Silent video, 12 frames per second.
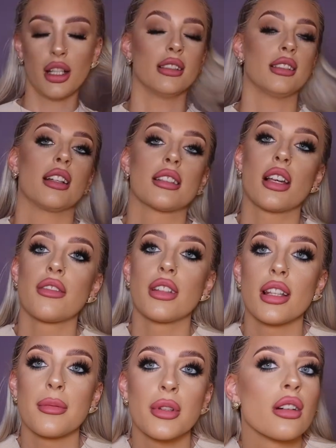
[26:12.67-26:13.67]
yeah,
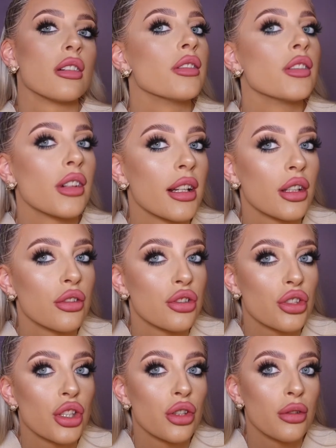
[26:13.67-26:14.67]
definitely let me know if you've got any good
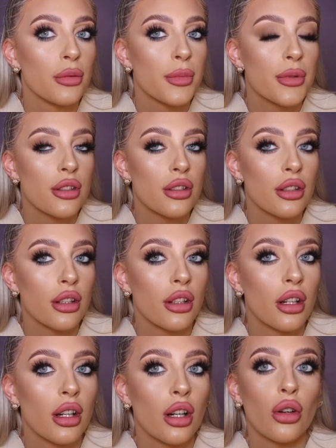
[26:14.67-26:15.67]
dupes
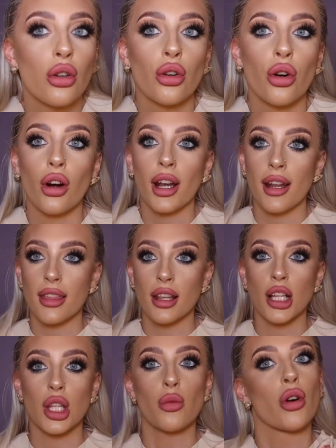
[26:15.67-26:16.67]
or
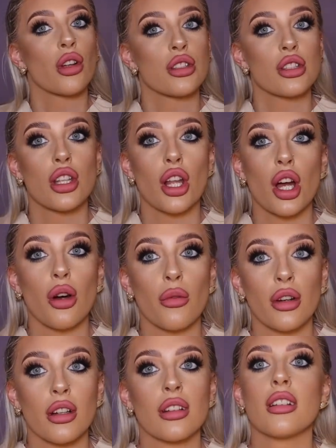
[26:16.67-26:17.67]
anything that you want to
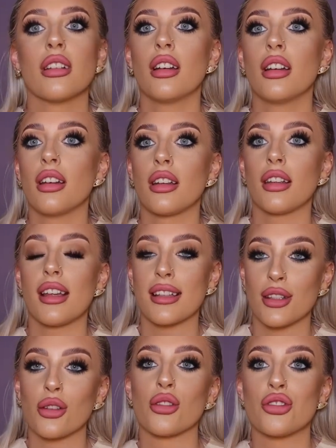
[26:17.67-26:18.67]
know
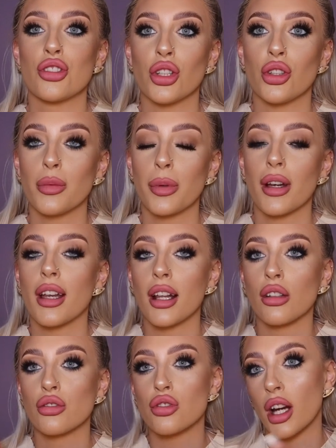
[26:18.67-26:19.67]
is a good dupe, and
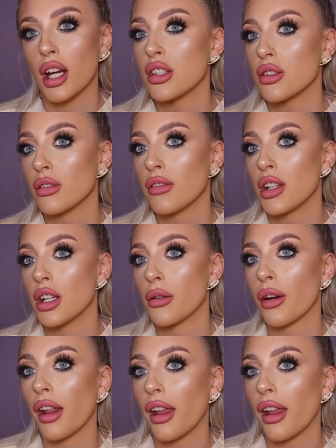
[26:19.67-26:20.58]
I'll try and do a video on